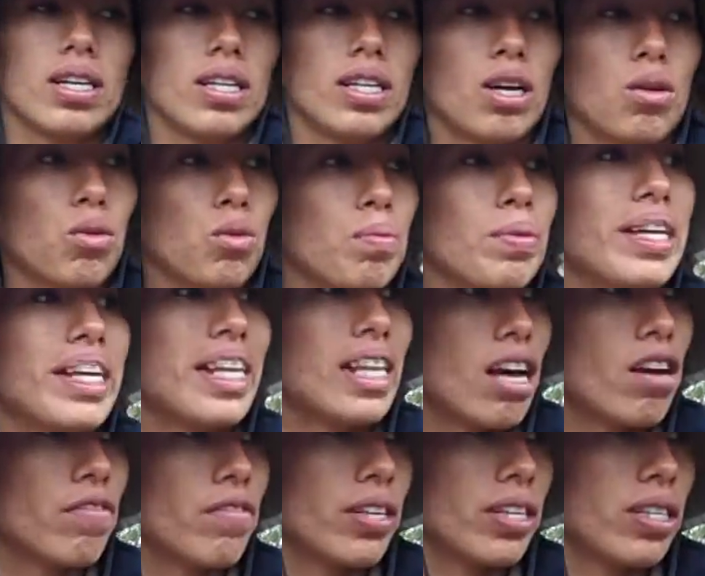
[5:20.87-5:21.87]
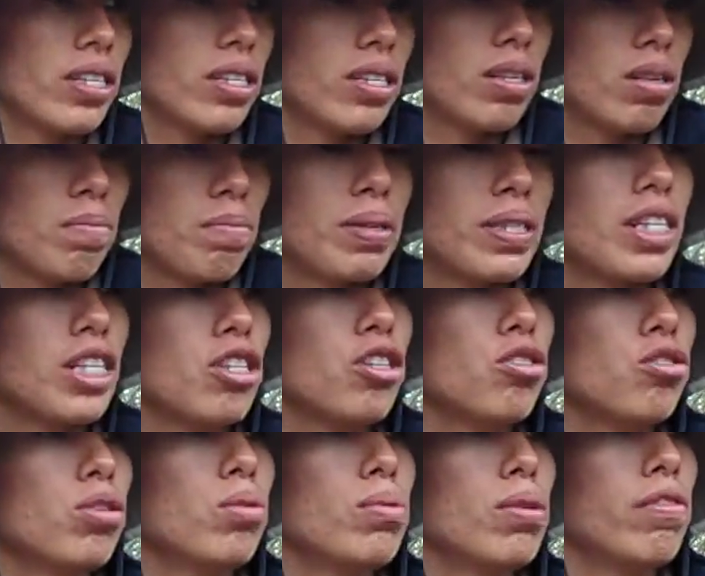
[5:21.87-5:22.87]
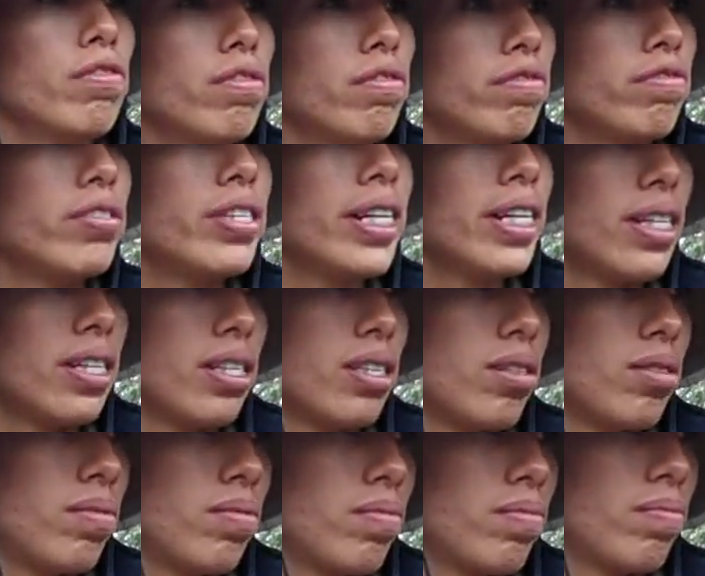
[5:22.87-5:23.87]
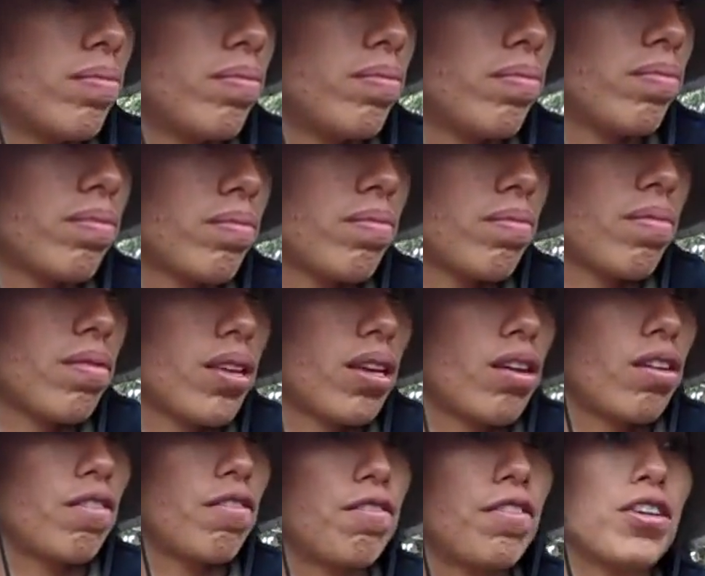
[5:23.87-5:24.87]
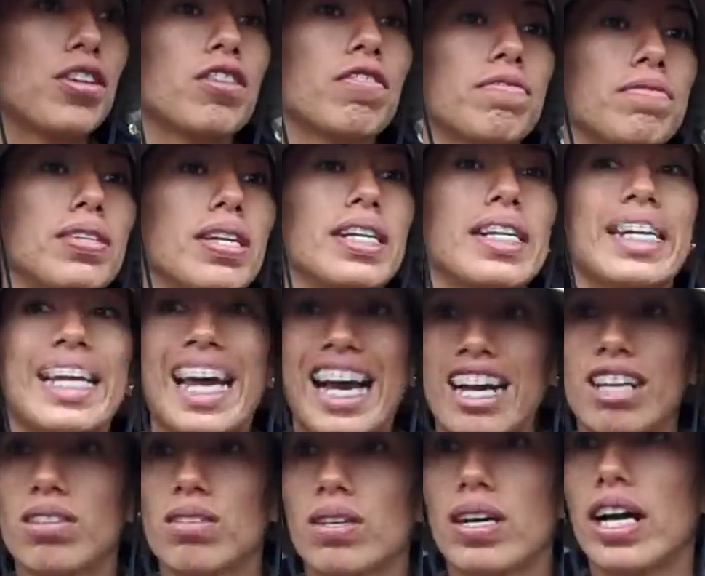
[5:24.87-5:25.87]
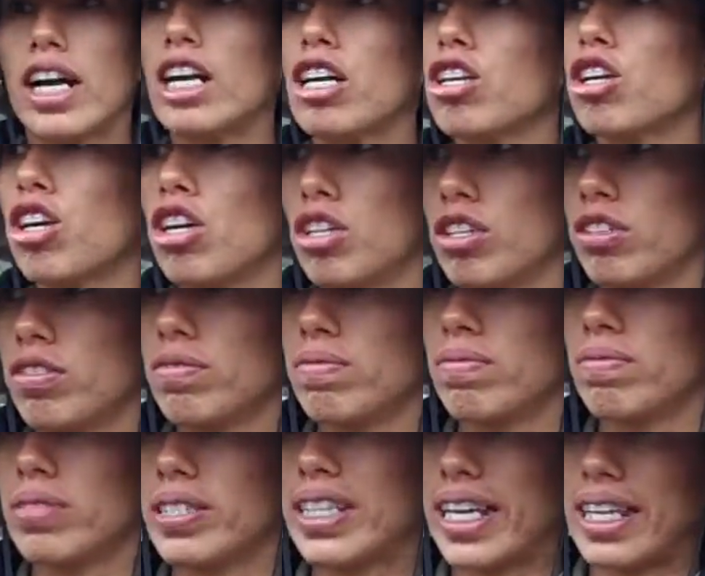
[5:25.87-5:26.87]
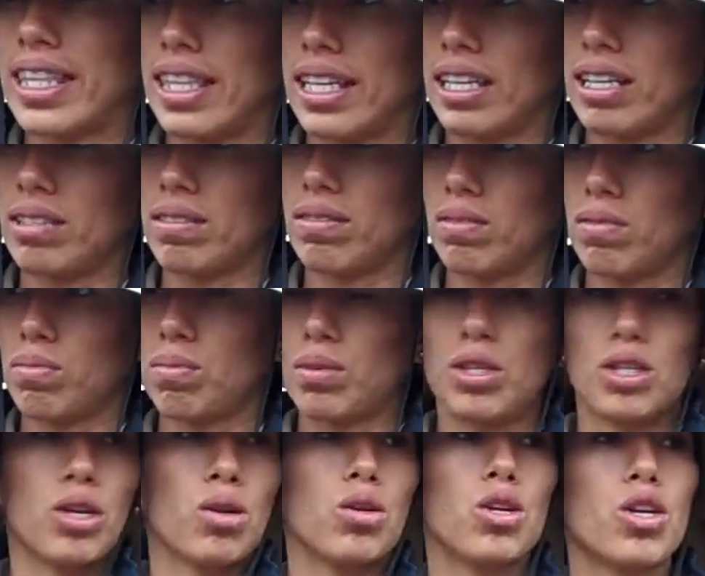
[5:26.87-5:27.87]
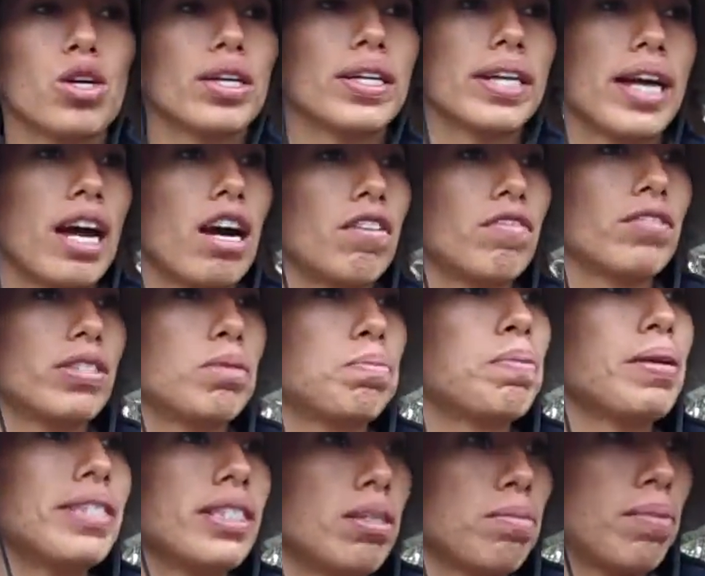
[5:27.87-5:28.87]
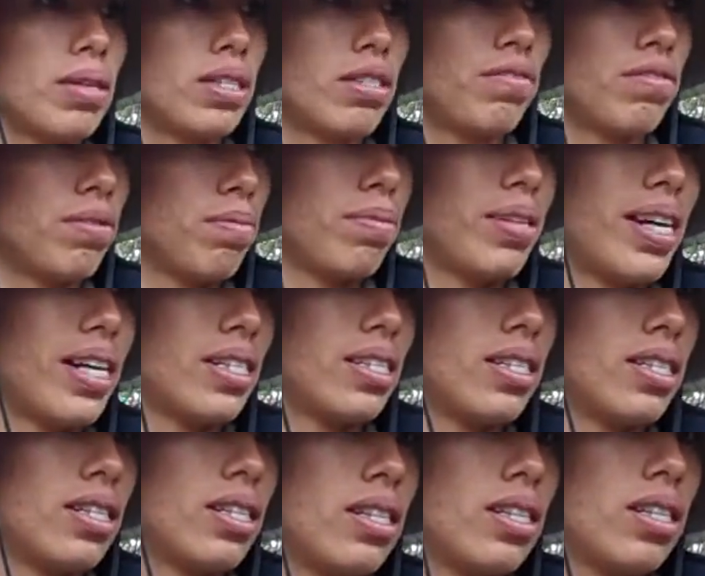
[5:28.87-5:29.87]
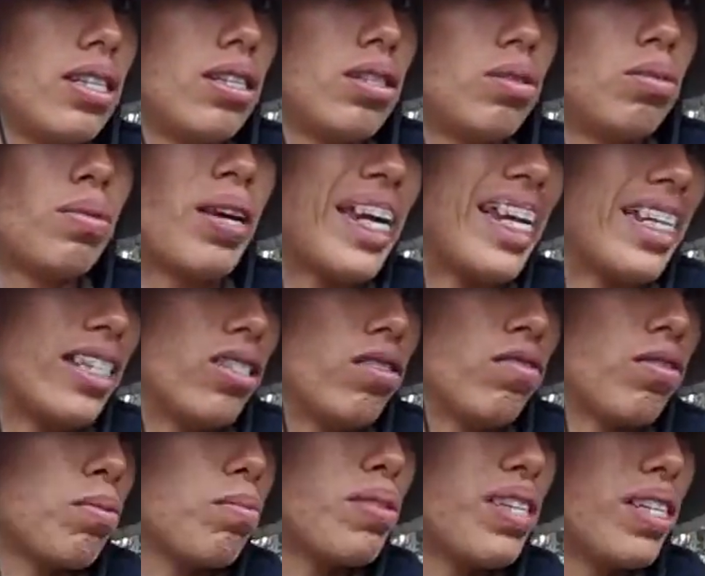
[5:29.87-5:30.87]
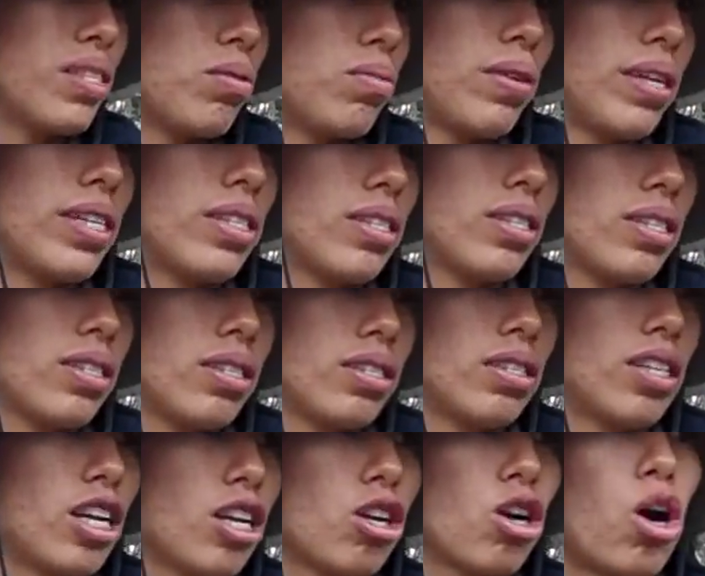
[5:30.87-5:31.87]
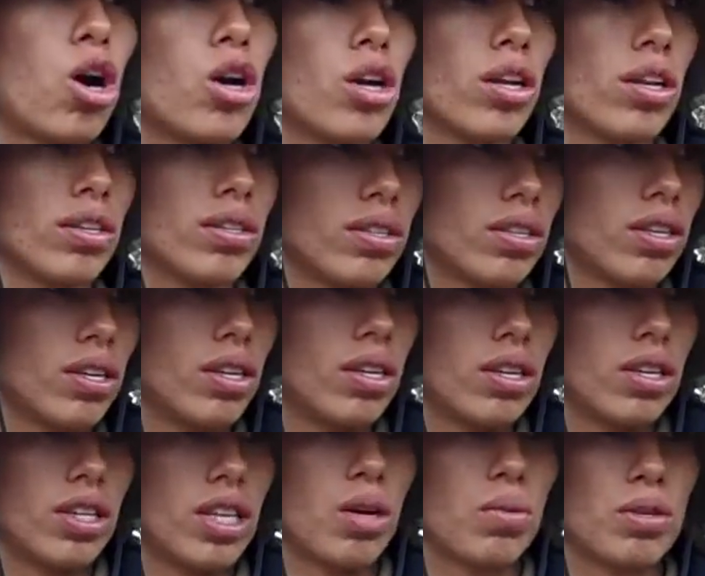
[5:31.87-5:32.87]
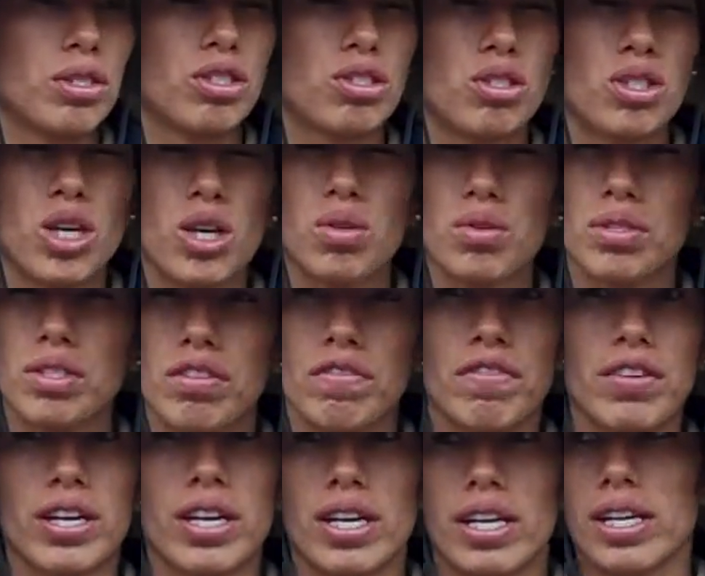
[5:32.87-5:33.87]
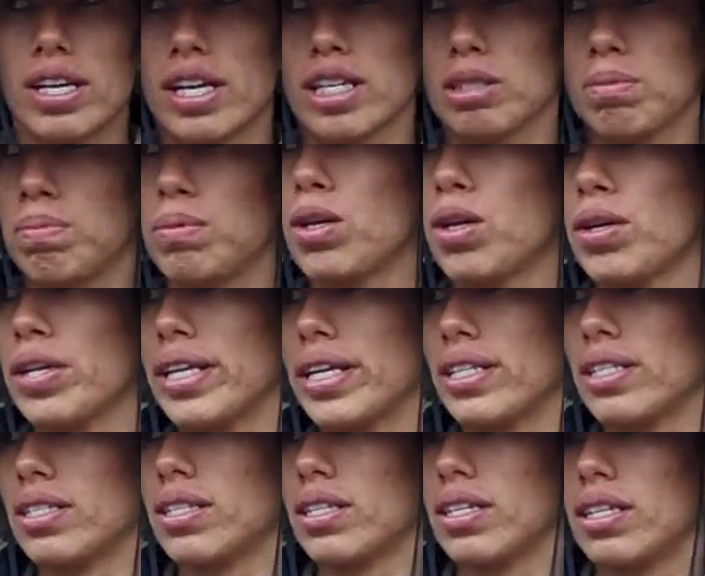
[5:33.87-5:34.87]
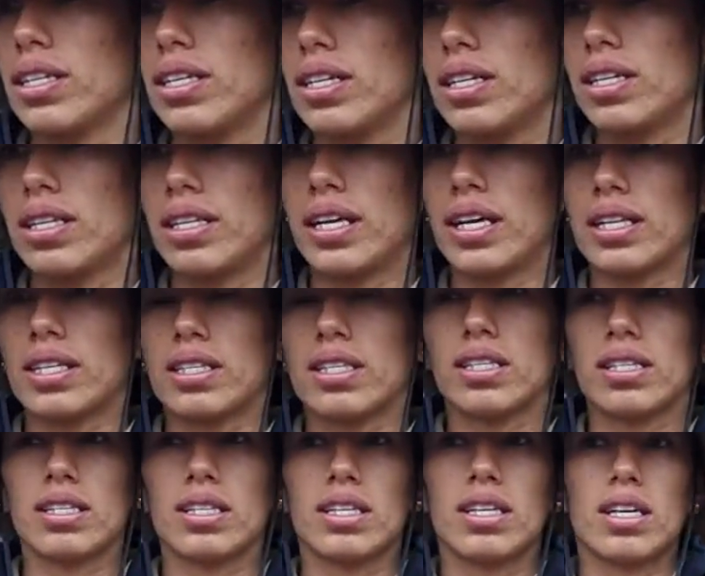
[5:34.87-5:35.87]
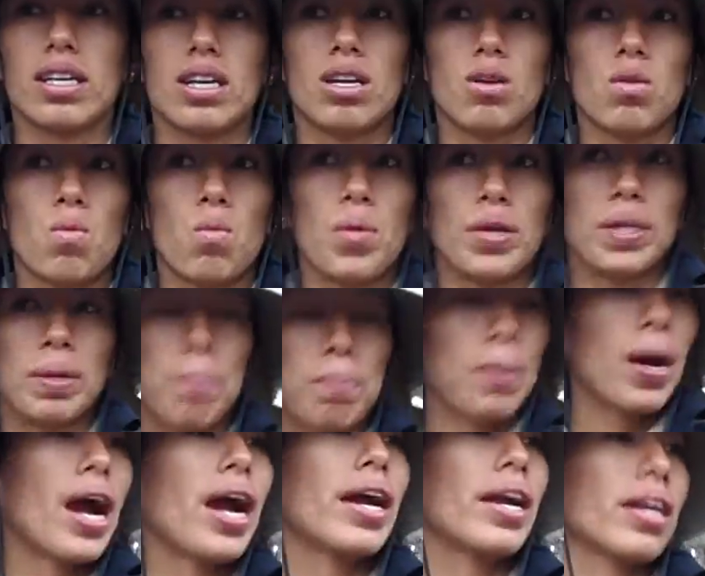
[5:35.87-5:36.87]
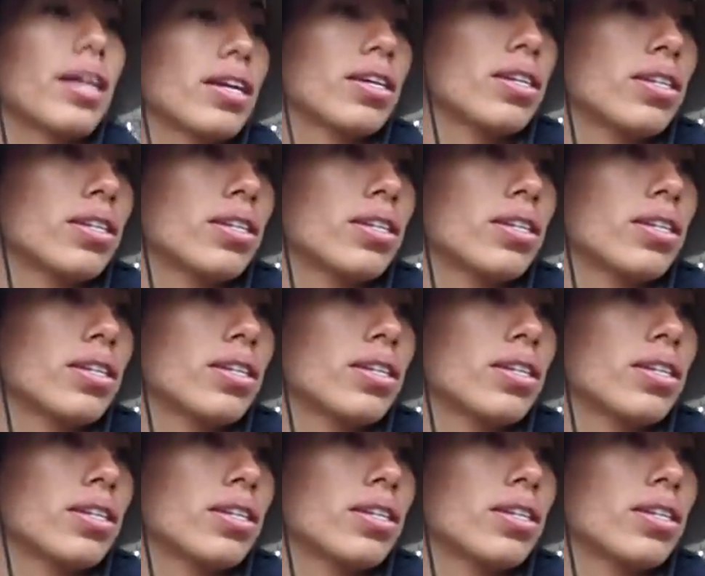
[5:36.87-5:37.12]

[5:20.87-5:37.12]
That will be 11, but there used to be 15. 4 of them now are gone, sadly. We no longer have specimens from that race, from these races. They're gone. They were so severely exploited that when the park